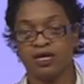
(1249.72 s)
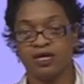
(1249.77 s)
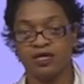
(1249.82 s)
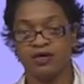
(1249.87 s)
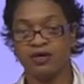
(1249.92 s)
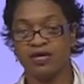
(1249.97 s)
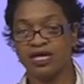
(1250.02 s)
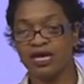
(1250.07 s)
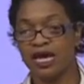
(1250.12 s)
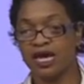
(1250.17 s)

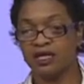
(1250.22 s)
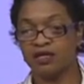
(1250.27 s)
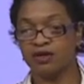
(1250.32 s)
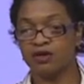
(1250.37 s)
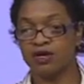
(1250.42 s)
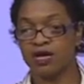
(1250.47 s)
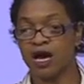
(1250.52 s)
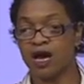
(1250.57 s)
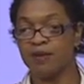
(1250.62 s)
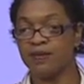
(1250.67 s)
you can add
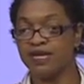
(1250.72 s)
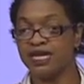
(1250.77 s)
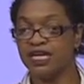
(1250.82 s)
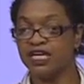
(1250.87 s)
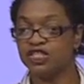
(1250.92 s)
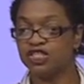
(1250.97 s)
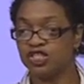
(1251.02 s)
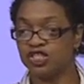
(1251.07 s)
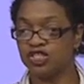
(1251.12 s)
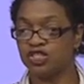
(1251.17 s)
little
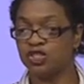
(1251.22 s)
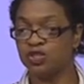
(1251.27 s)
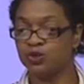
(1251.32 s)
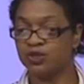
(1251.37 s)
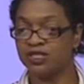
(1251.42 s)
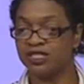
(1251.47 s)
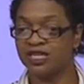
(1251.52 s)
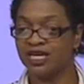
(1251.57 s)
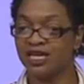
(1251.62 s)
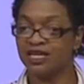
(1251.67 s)
combinations to
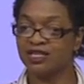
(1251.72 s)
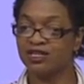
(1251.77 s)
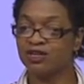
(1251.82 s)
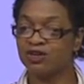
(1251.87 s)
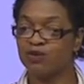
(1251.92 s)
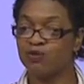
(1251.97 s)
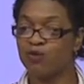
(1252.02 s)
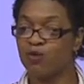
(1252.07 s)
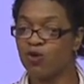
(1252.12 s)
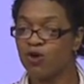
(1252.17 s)
it to get a
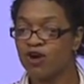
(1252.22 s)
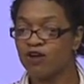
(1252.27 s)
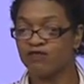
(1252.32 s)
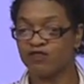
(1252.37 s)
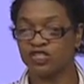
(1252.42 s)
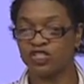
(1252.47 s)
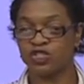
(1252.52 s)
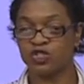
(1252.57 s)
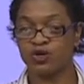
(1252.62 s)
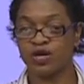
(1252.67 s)
little more of
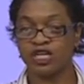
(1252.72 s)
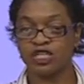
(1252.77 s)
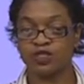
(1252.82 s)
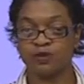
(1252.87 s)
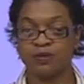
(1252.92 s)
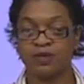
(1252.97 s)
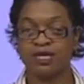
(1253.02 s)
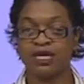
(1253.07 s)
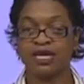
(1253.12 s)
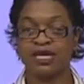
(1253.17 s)
a
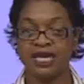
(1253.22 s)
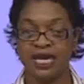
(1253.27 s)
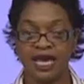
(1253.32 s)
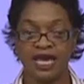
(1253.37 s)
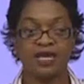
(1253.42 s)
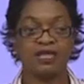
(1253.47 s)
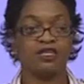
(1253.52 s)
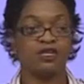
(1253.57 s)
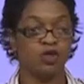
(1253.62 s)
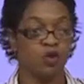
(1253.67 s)
stretch. But
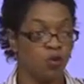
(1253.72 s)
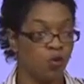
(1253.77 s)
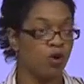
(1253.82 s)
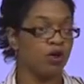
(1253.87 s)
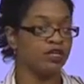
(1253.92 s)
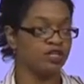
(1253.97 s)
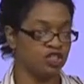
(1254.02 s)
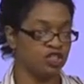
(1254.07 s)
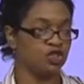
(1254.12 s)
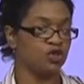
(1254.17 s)
again, you
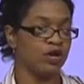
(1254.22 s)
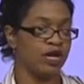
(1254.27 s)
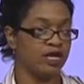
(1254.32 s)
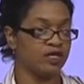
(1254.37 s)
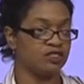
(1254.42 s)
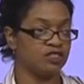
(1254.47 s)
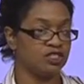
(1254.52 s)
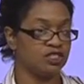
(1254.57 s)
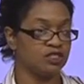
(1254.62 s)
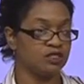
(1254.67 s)
want to
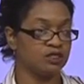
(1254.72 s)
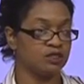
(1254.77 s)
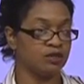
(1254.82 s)
stretch.